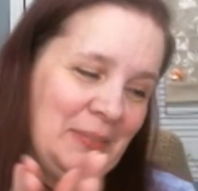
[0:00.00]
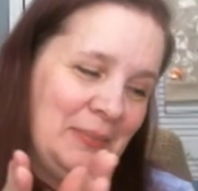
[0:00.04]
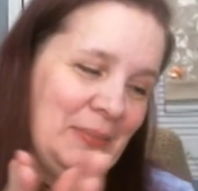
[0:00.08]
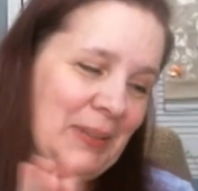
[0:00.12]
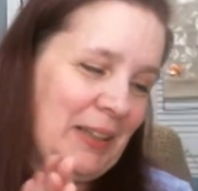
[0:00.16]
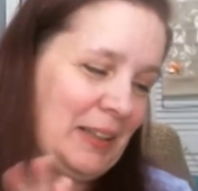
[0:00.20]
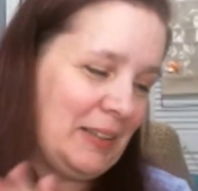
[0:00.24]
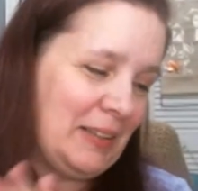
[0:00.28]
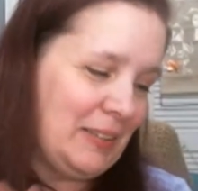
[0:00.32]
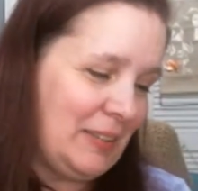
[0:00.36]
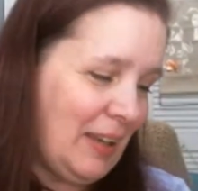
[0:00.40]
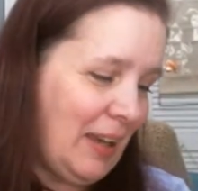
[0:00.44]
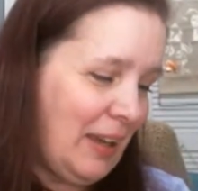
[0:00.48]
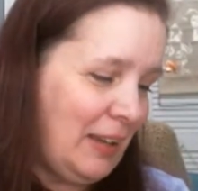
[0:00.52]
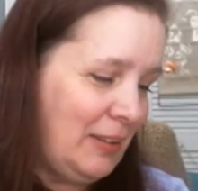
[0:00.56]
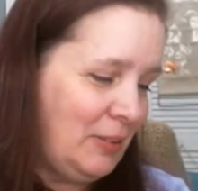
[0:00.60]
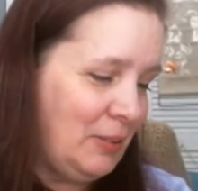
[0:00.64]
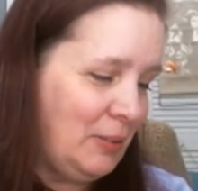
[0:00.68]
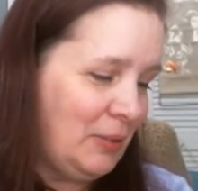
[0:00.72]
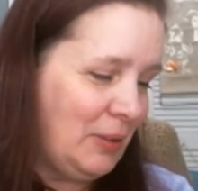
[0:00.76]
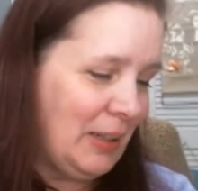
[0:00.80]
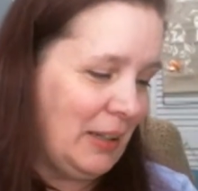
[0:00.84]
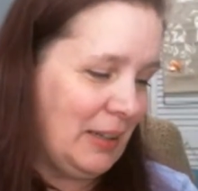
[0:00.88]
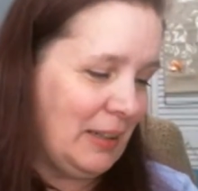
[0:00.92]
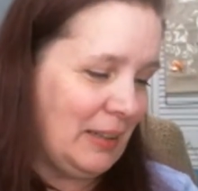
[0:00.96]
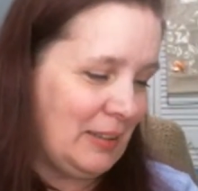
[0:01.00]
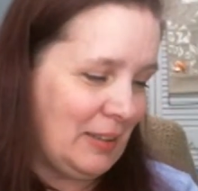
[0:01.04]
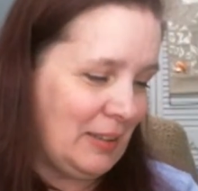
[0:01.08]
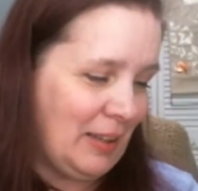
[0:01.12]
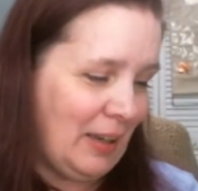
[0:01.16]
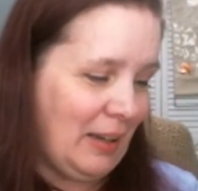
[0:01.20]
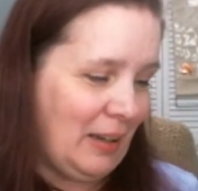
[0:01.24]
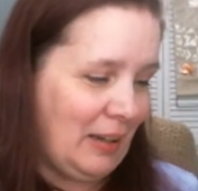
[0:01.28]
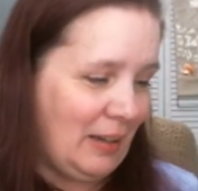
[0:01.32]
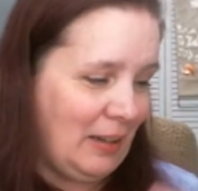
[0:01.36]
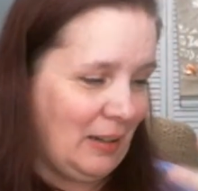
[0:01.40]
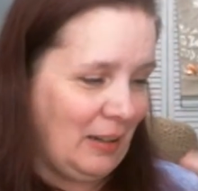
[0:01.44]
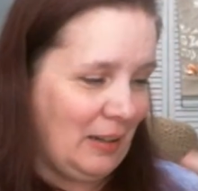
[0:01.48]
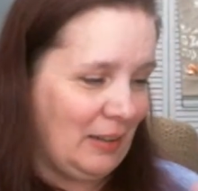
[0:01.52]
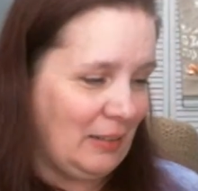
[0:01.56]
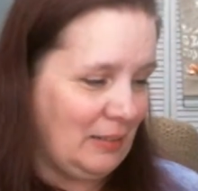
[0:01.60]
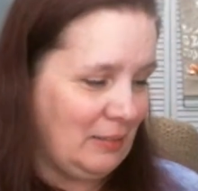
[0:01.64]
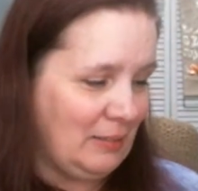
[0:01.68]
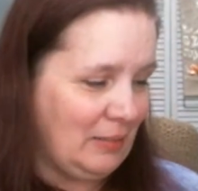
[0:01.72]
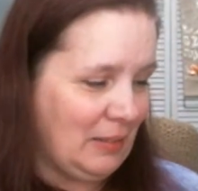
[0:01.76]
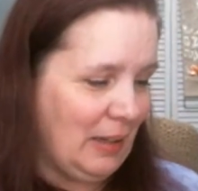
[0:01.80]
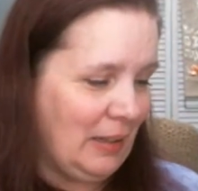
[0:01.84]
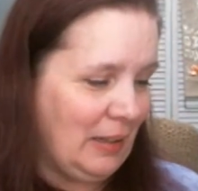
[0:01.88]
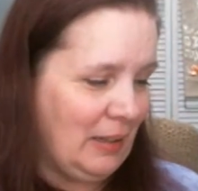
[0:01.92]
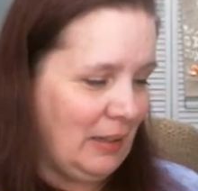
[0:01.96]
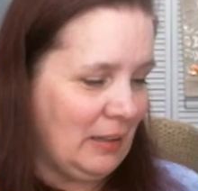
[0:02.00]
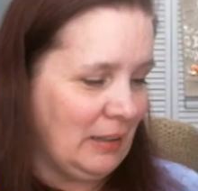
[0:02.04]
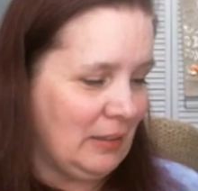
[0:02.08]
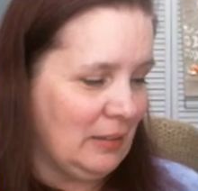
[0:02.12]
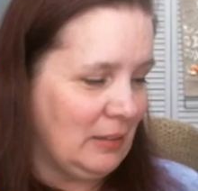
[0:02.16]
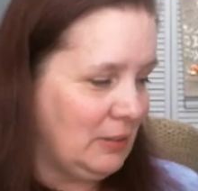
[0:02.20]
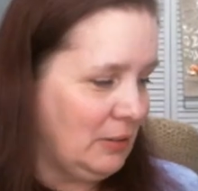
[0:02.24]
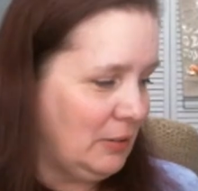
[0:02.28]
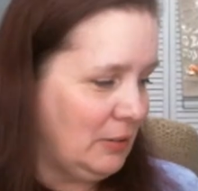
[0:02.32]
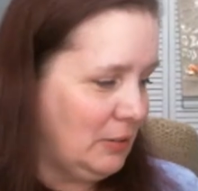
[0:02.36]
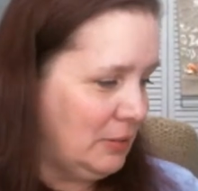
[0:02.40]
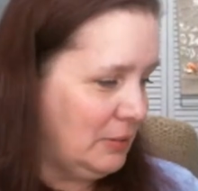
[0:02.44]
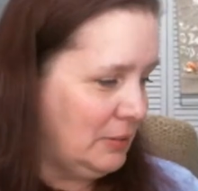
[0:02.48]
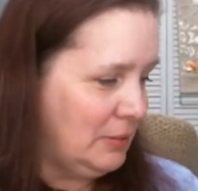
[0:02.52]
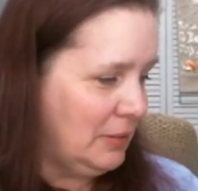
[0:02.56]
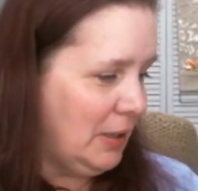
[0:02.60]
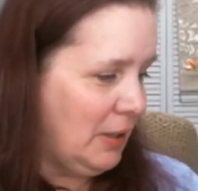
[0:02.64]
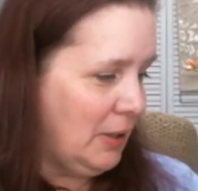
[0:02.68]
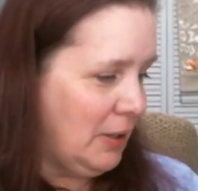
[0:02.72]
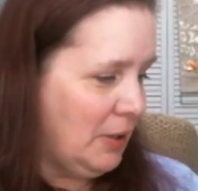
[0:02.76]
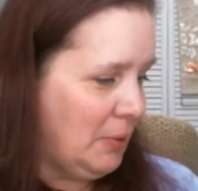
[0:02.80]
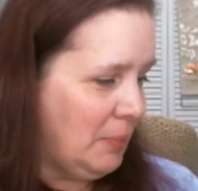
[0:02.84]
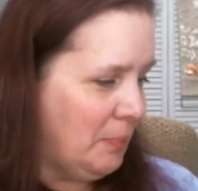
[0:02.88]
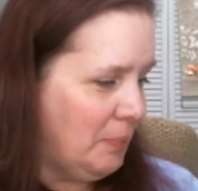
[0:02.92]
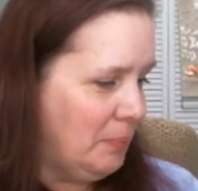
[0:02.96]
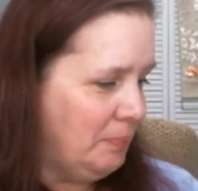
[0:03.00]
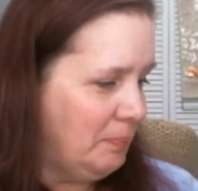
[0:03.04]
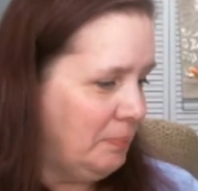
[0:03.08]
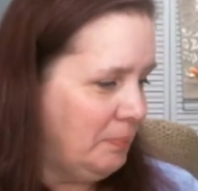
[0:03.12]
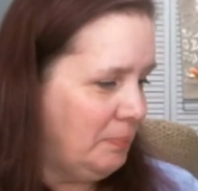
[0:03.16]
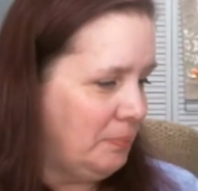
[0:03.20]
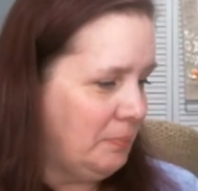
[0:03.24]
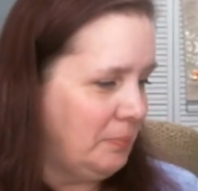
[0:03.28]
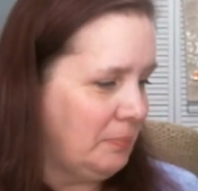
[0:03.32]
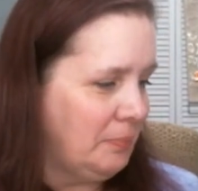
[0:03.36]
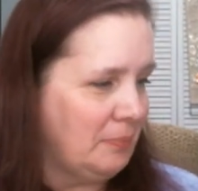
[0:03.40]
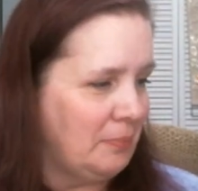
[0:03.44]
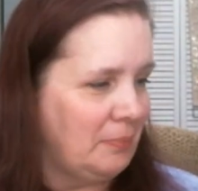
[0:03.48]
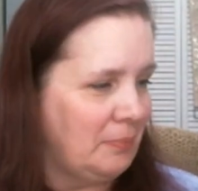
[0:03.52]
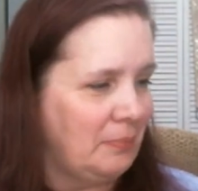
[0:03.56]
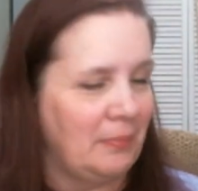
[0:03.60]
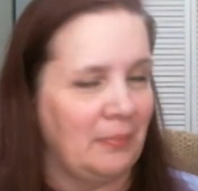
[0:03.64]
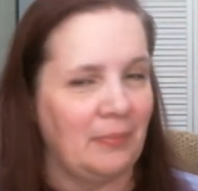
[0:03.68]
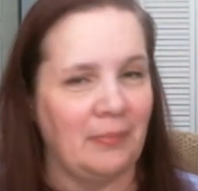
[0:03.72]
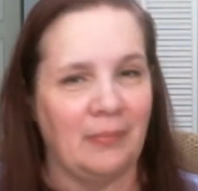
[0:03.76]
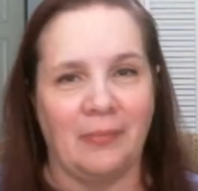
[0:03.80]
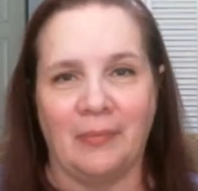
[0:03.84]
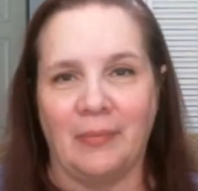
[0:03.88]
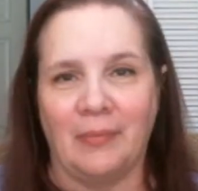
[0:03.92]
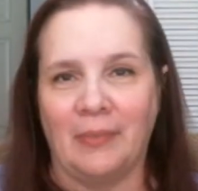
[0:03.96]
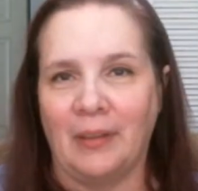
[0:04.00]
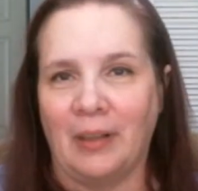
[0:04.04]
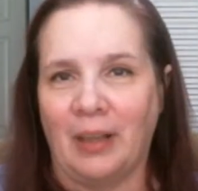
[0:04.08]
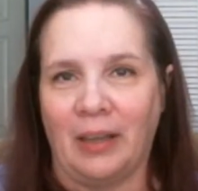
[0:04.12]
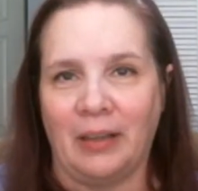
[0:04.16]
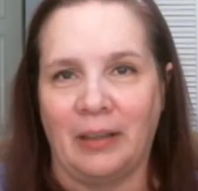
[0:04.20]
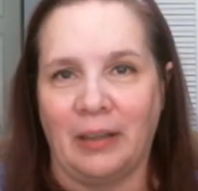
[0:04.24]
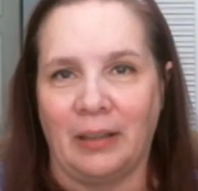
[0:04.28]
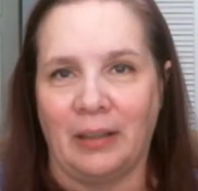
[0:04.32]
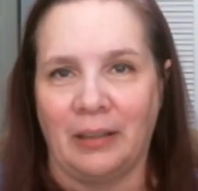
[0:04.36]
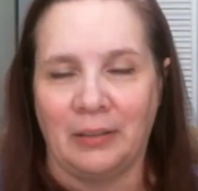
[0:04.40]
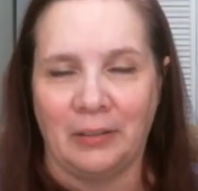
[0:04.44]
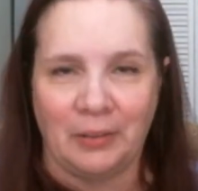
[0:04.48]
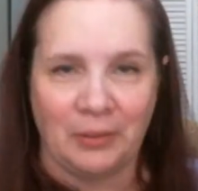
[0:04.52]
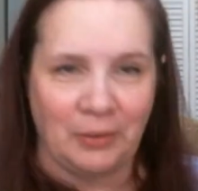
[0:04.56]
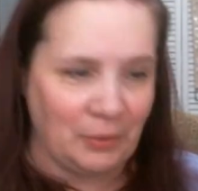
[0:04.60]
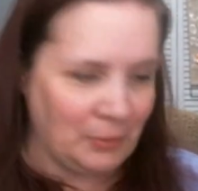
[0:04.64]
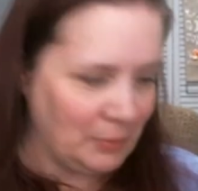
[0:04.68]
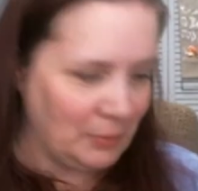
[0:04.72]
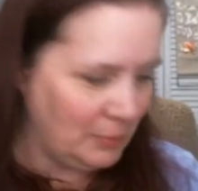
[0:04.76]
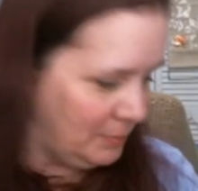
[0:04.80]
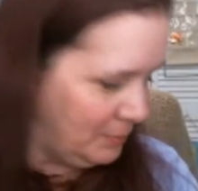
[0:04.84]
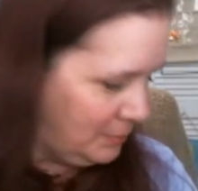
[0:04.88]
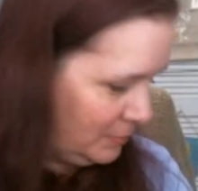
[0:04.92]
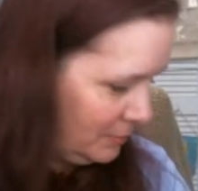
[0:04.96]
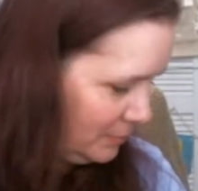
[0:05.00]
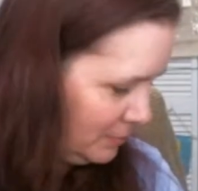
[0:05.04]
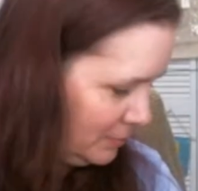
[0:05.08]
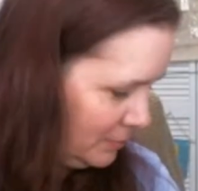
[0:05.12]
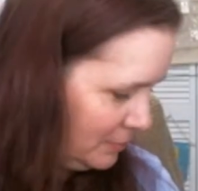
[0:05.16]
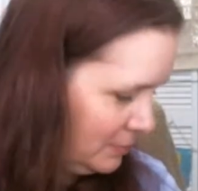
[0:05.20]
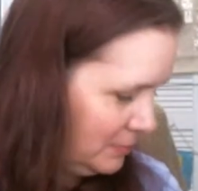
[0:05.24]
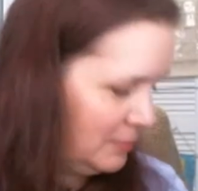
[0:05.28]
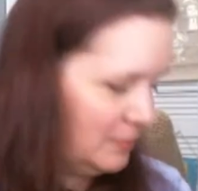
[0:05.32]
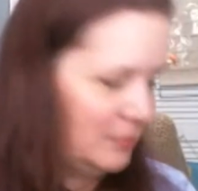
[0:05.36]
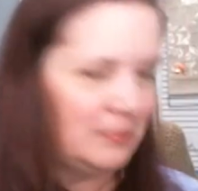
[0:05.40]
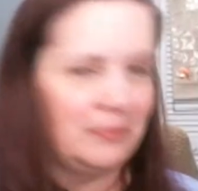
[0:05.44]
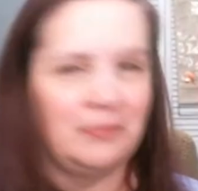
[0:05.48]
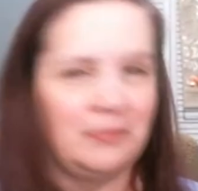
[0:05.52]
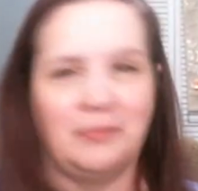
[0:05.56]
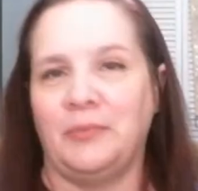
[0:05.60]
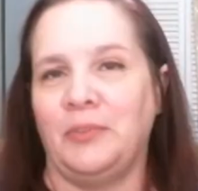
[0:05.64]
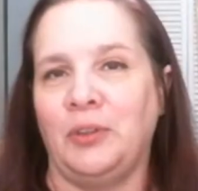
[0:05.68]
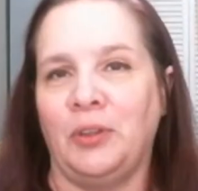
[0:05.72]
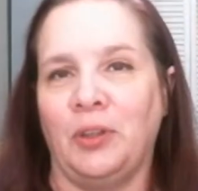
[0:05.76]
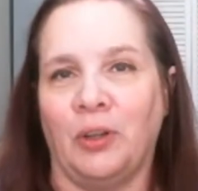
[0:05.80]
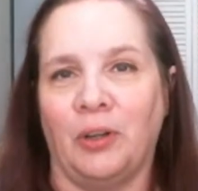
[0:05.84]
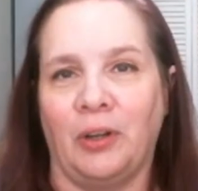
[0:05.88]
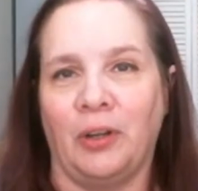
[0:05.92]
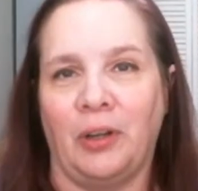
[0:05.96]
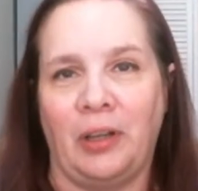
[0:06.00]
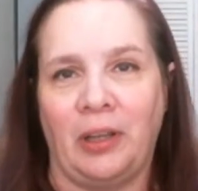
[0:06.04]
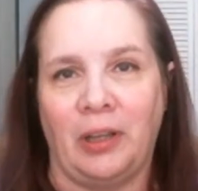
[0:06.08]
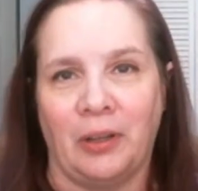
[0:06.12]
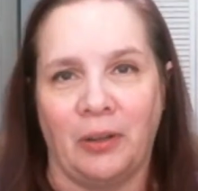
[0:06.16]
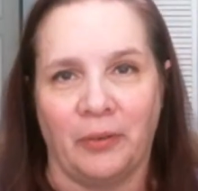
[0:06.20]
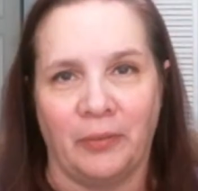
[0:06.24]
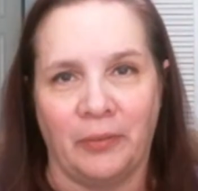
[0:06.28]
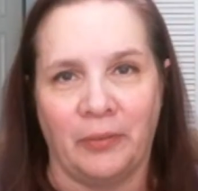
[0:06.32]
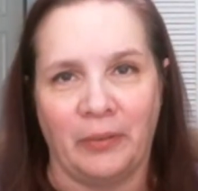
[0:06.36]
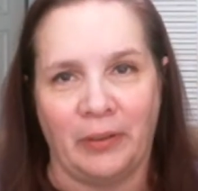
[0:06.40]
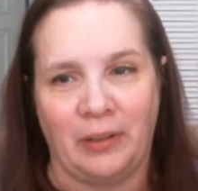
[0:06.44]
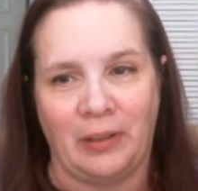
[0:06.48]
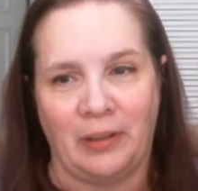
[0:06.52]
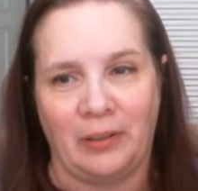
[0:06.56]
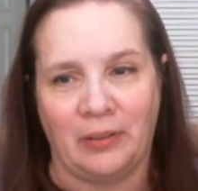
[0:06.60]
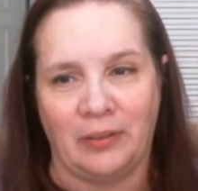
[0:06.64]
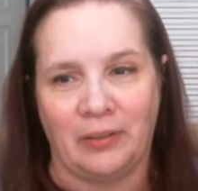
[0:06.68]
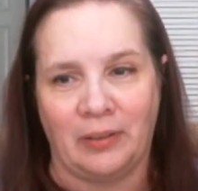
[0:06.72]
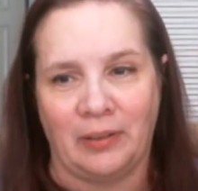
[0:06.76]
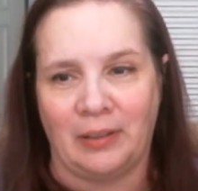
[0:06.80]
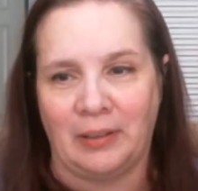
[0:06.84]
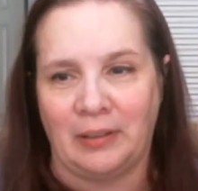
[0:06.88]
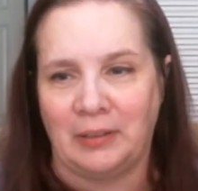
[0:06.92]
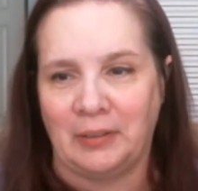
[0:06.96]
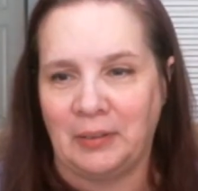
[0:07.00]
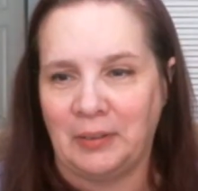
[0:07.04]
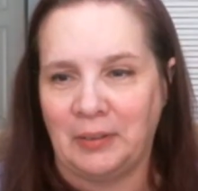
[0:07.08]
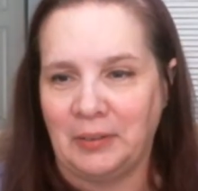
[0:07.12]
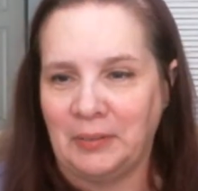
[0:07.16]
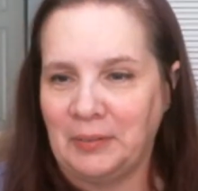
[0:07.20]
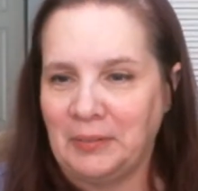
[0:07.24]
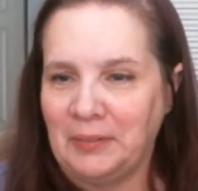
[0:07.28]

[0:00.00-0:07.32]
because I do get excited. I, I get a little um, I get a little nerdy over these things.